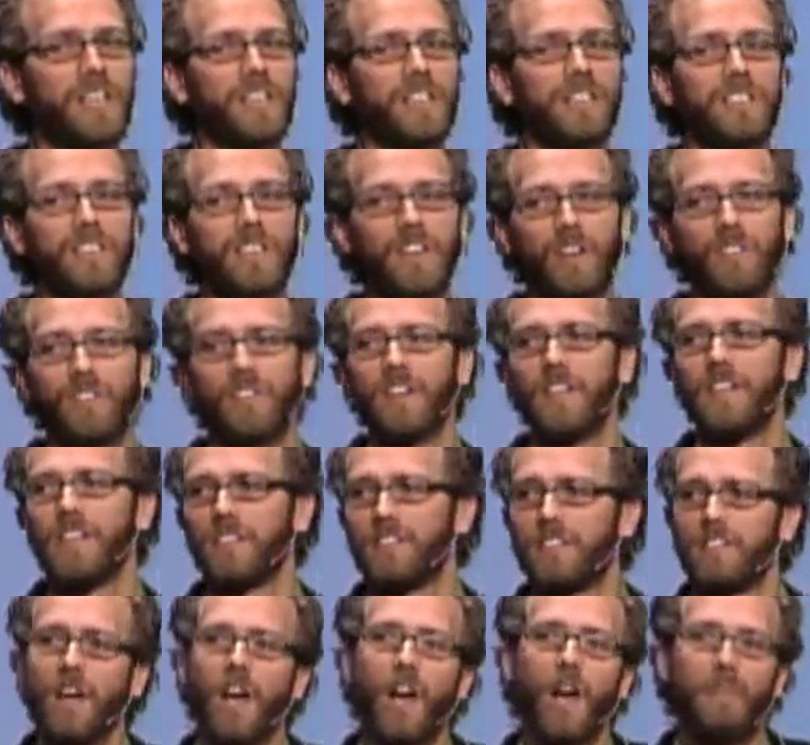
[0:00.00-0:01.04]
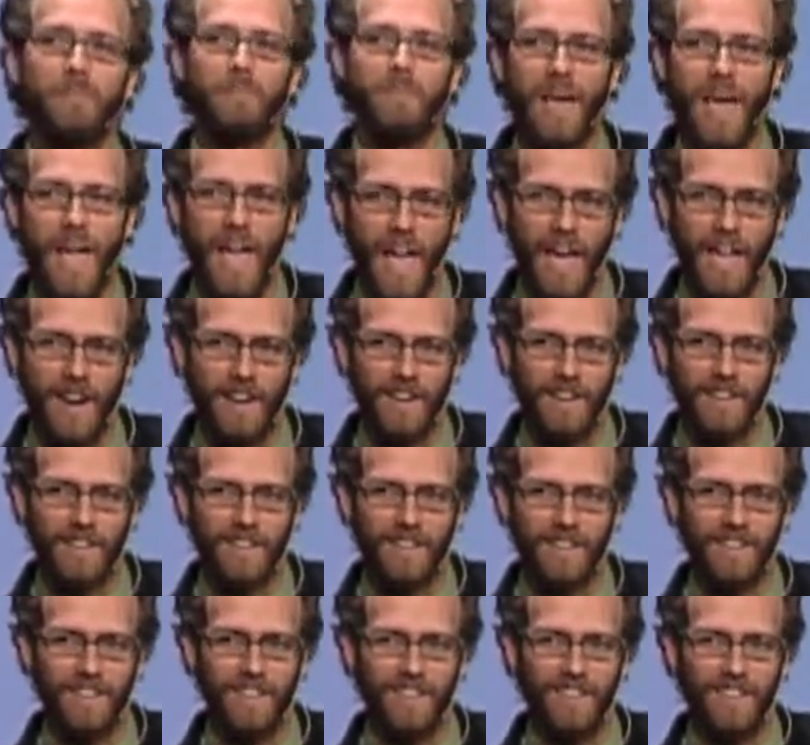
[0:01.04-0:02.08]
in itself is not bad.
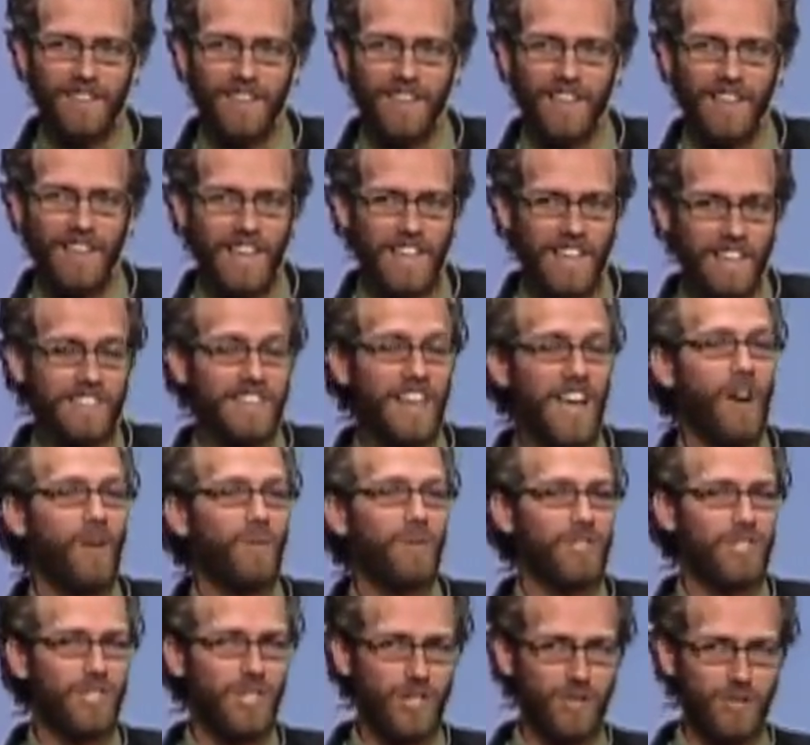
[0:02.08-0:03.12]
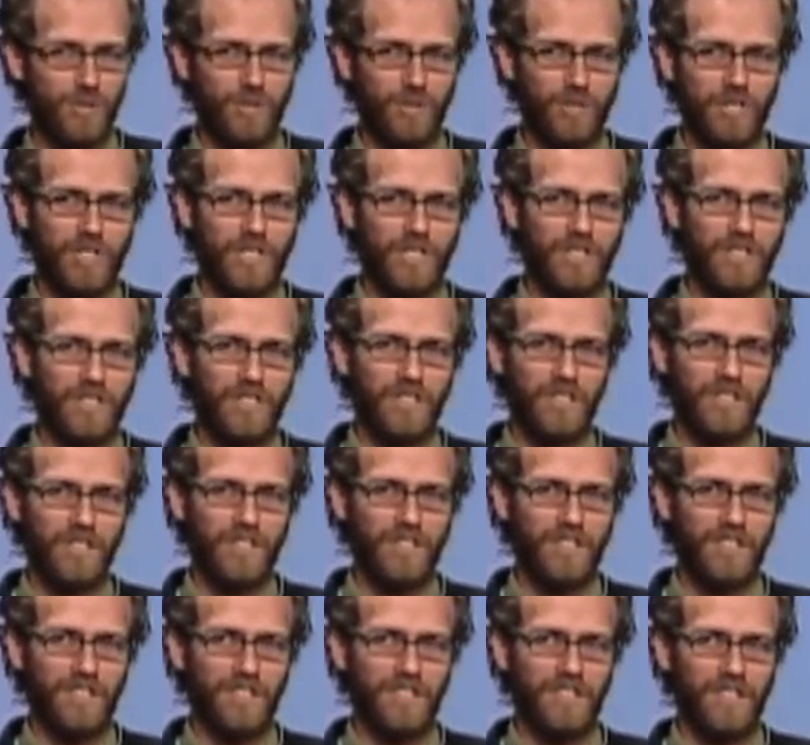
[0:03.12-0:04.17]
It's how it's used.
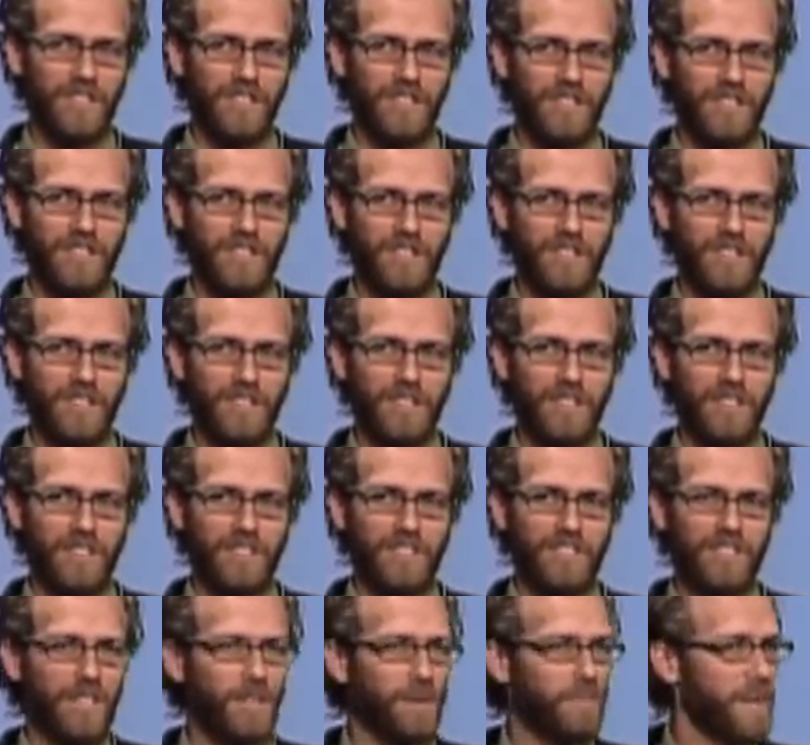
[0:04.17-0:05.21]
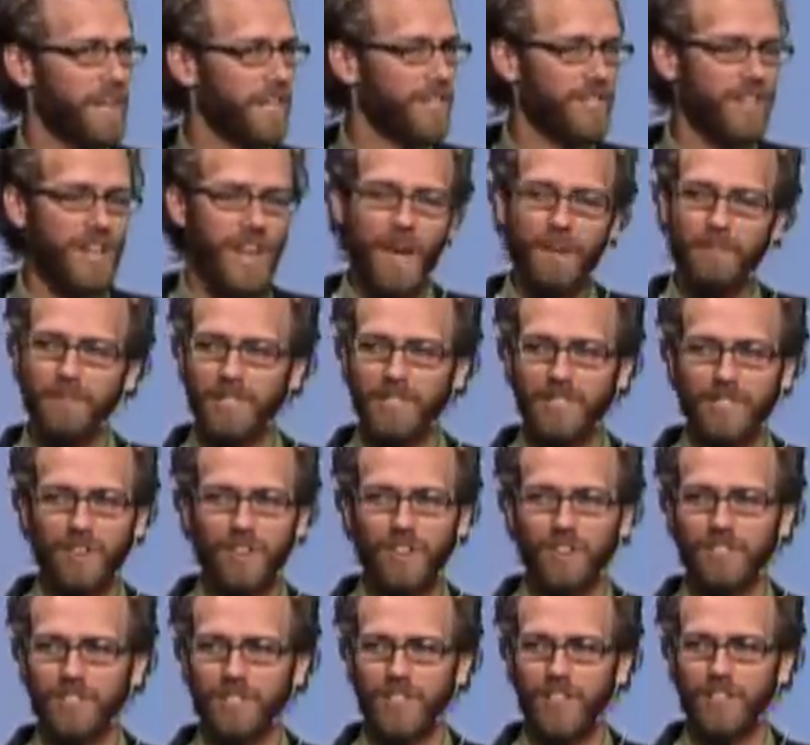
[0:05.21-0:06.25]
Syncopation happens in
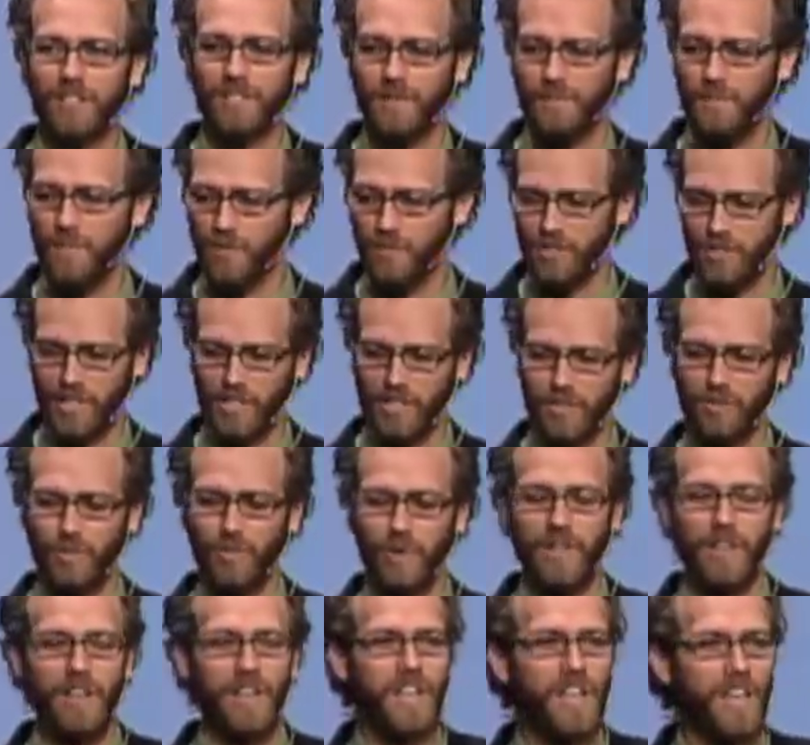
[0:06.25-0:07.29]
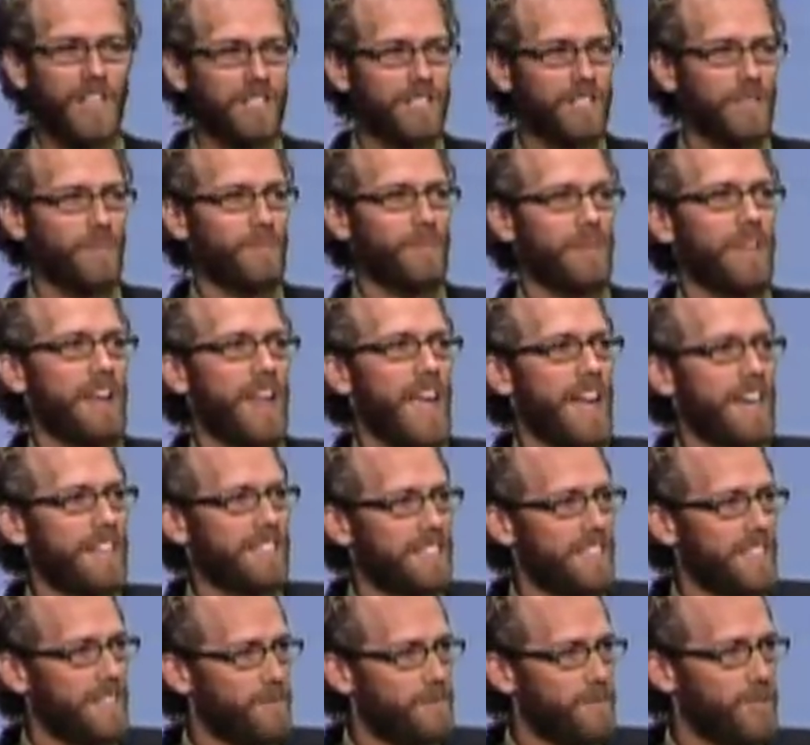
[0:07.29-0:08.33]
all styles of music. It's when an
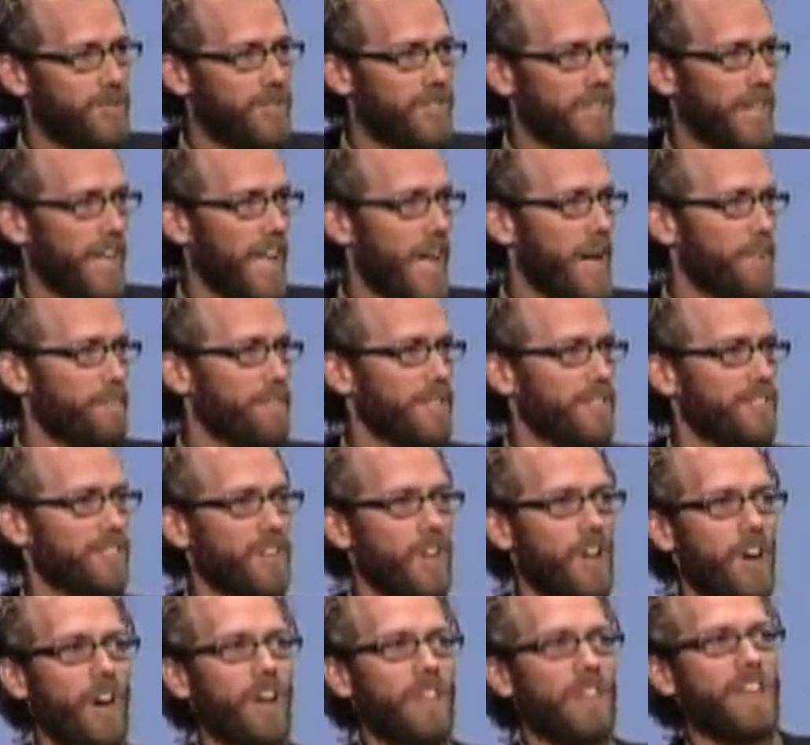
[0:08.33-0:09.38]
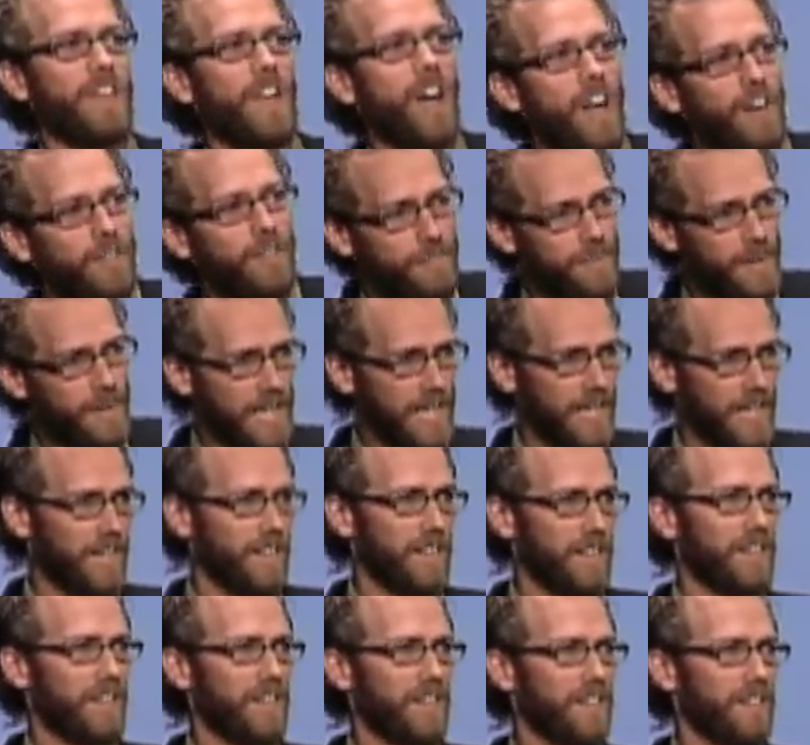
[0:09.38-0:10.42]
accent in music happens on the offbeat.
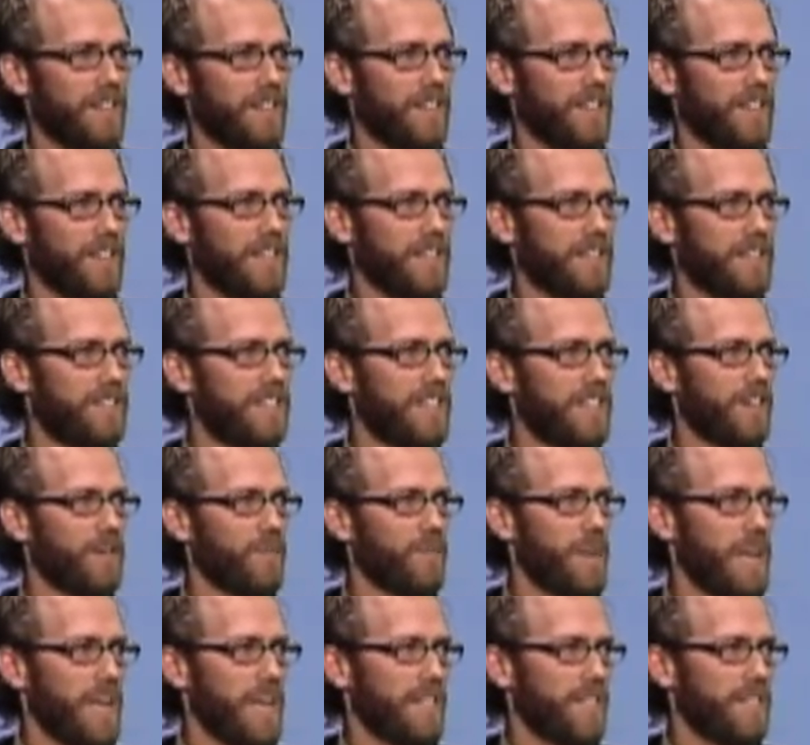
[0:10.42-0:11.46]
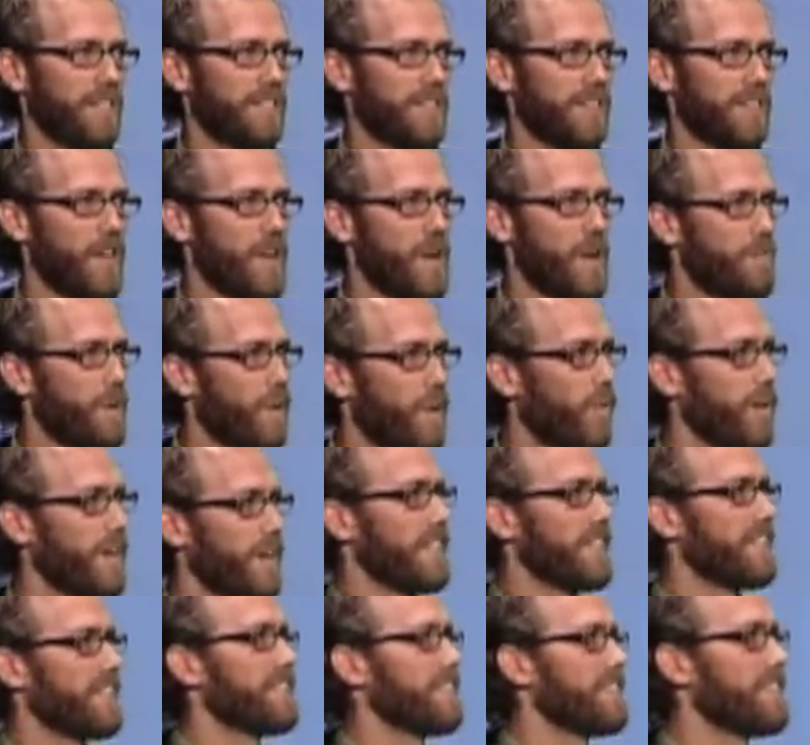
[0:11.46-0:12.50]
It syncopates. But when
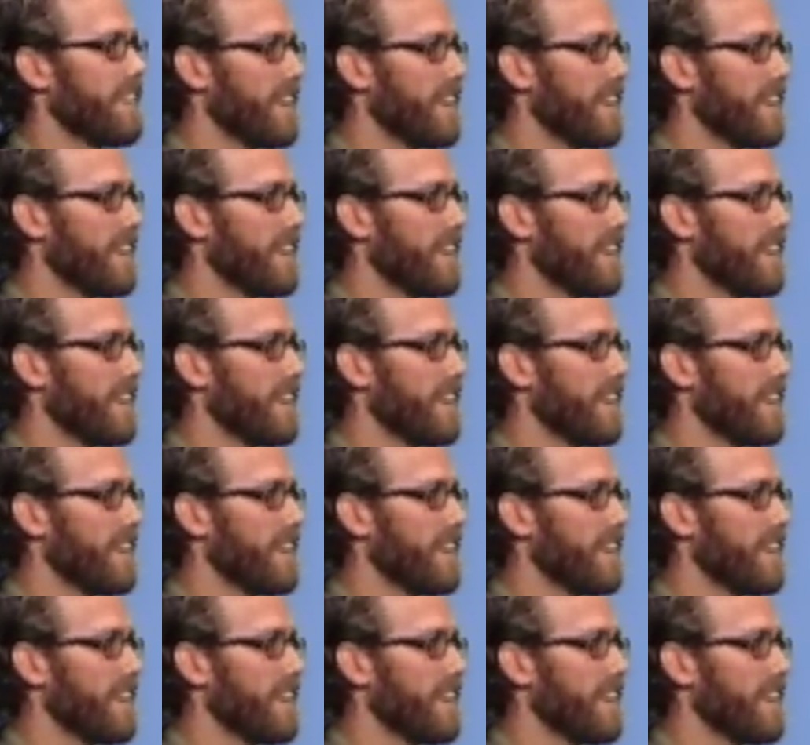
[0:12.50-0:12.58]
it